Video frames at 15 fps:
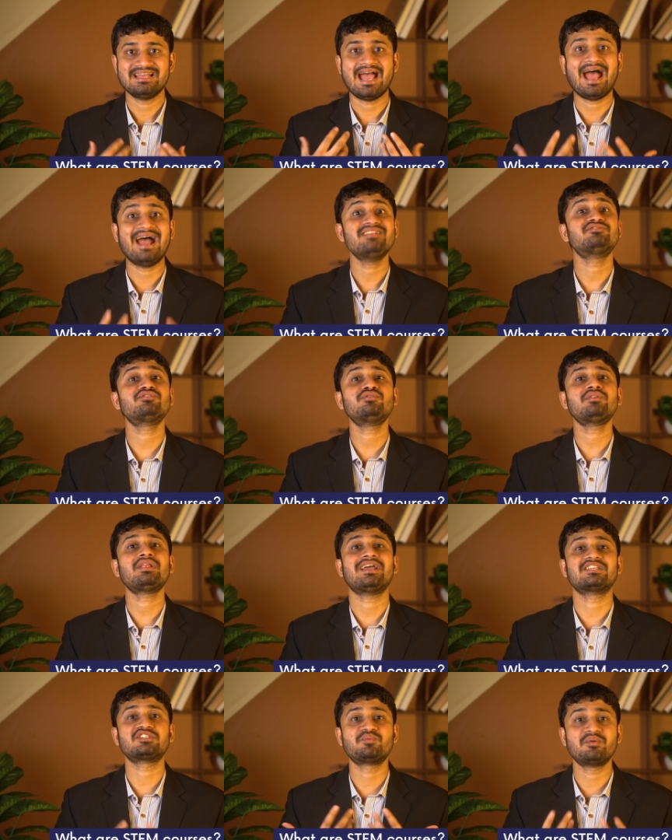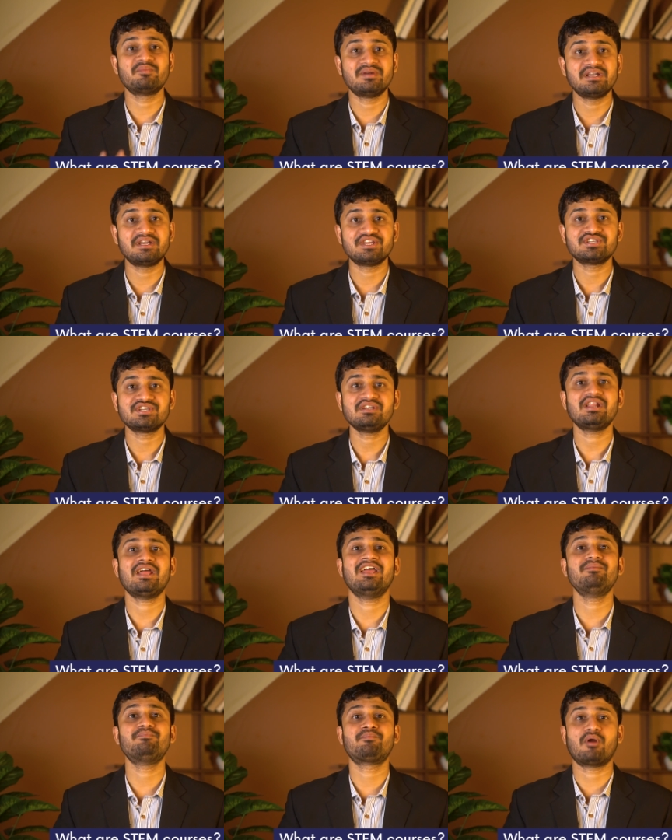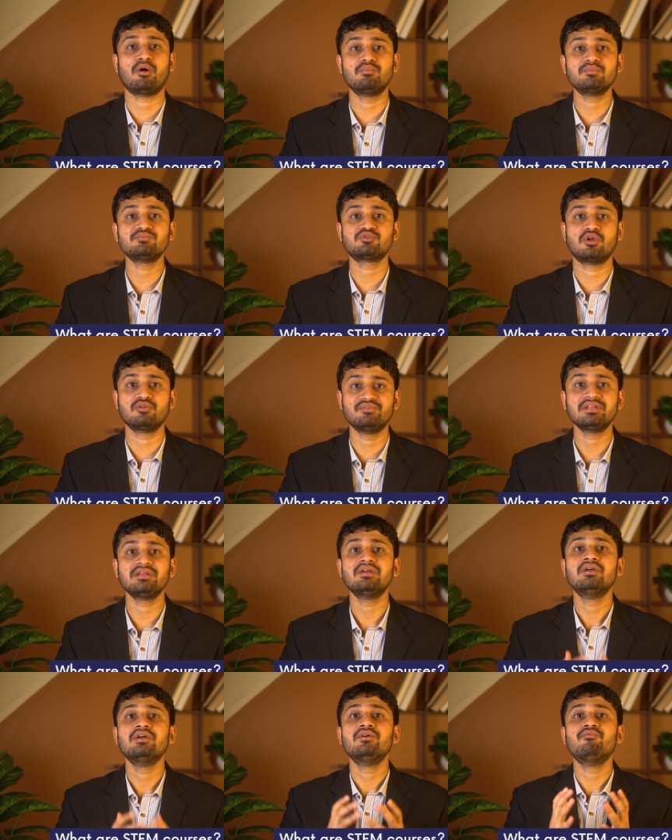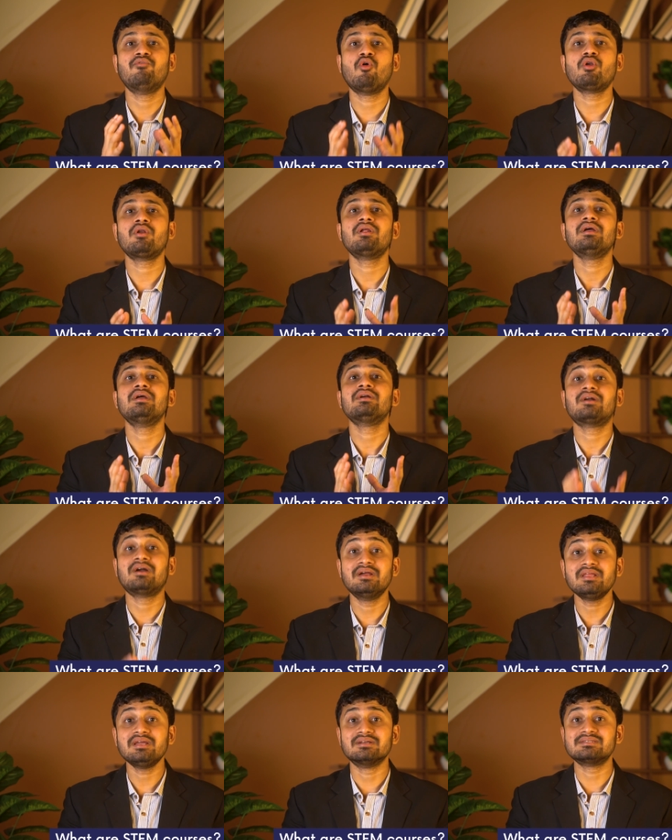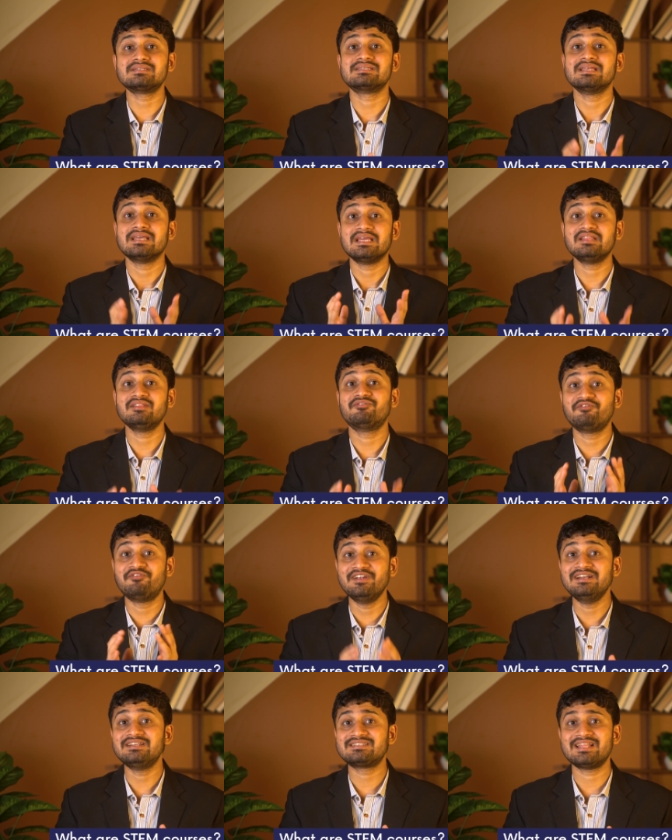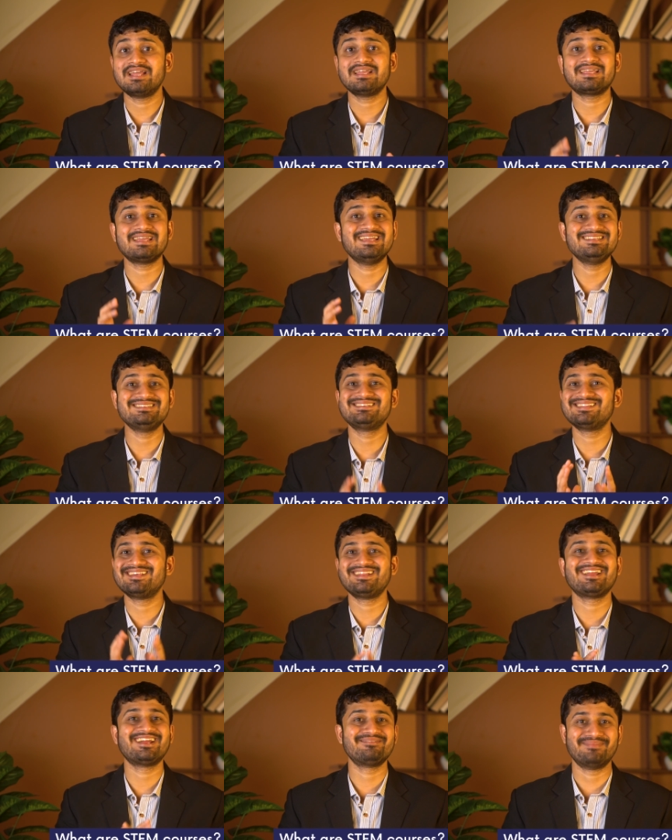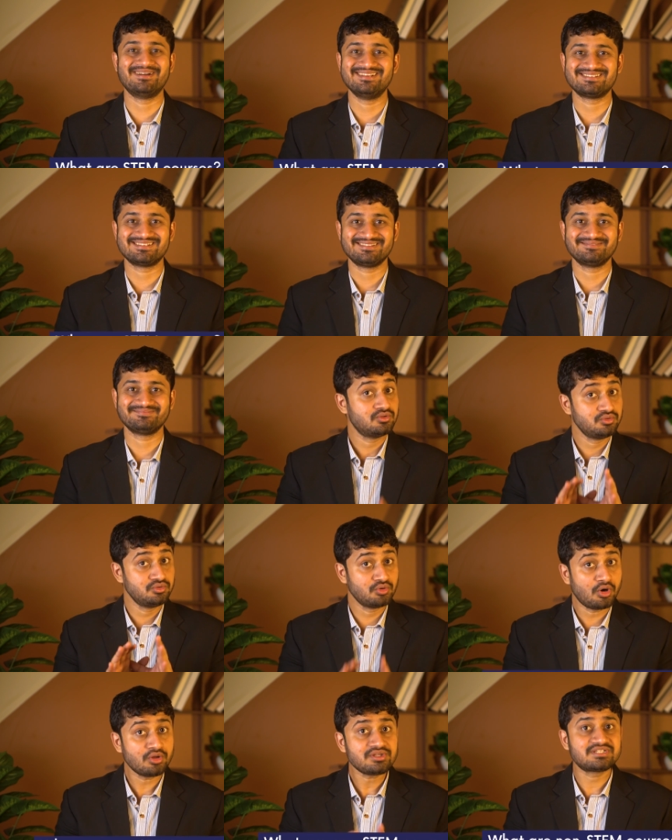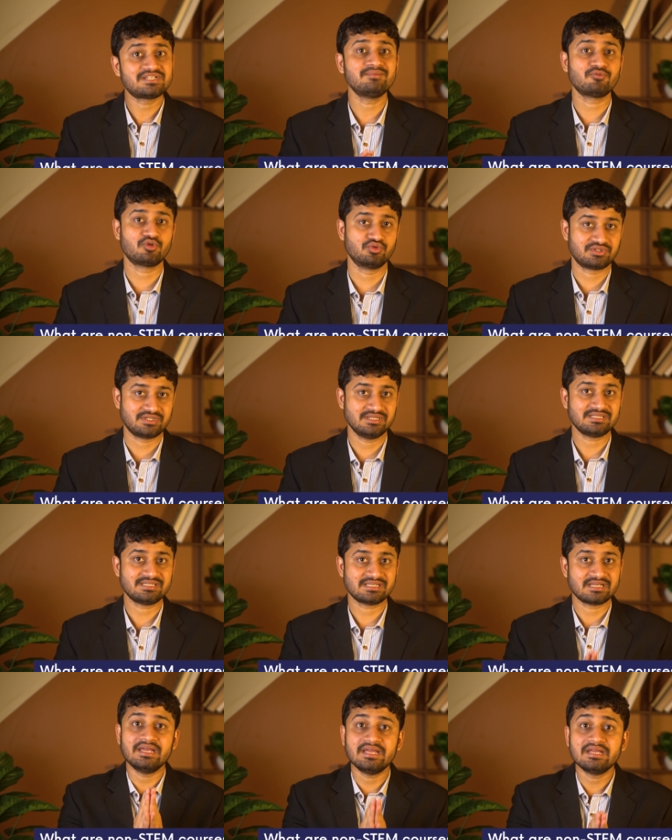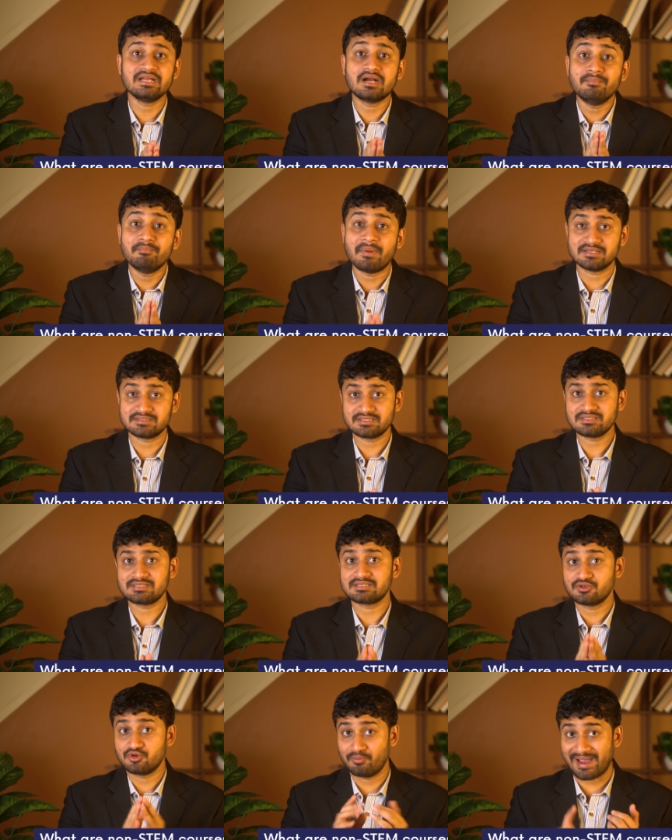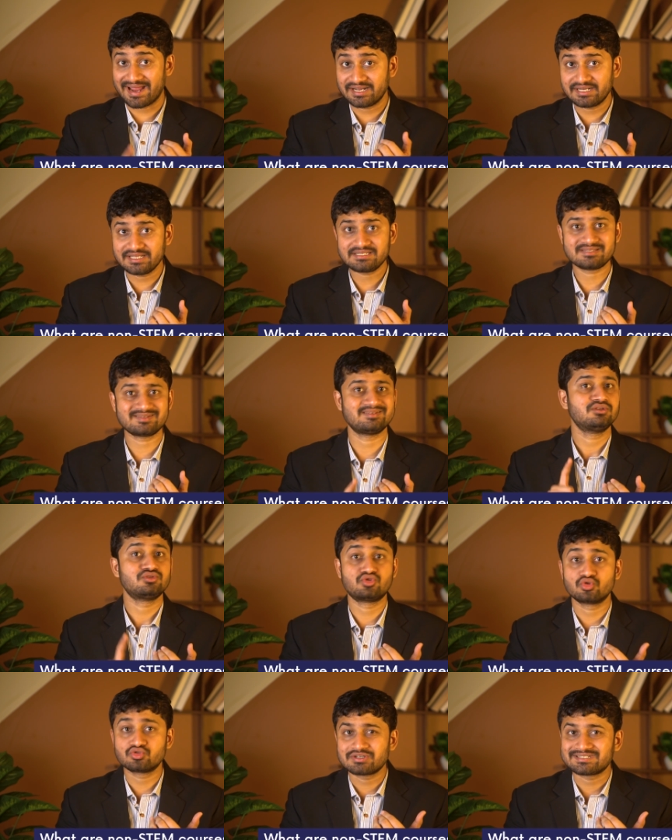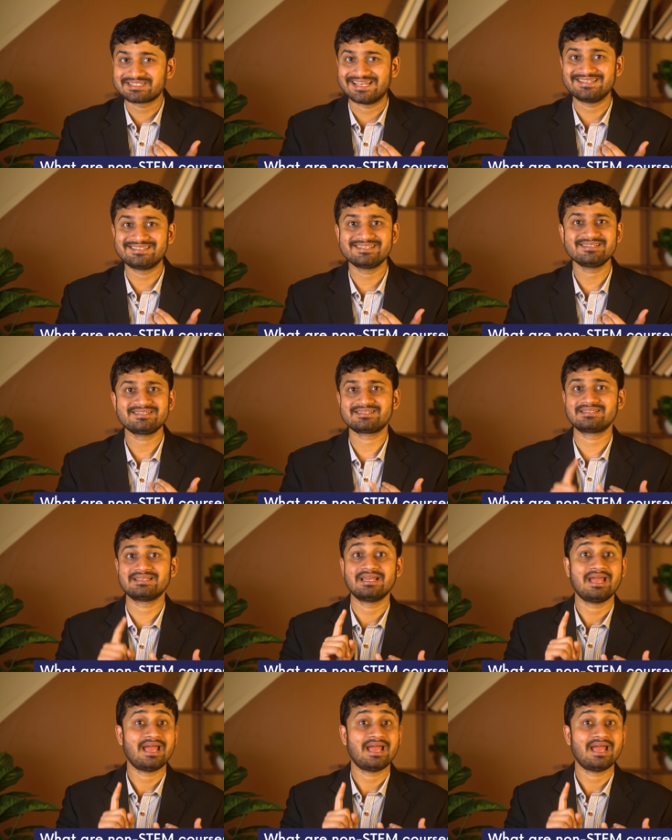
hands-on experimentation and problem-solving for careers in fields like engineering and medicine. Non-STEM courses encompasses humanities, social sciences,